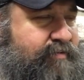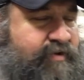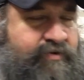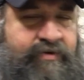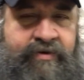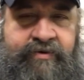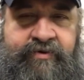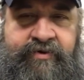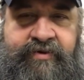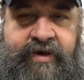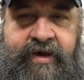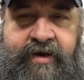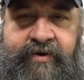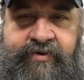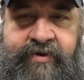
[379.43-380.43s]
my son just
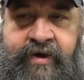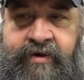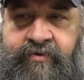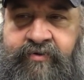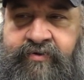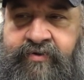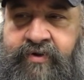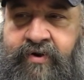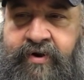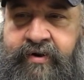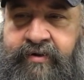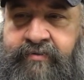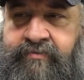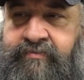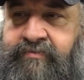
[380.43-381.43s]
got a channel
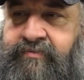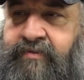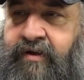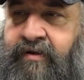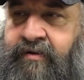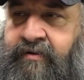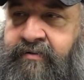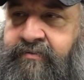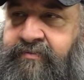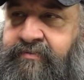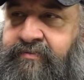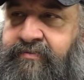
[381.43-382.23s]
started. Uh,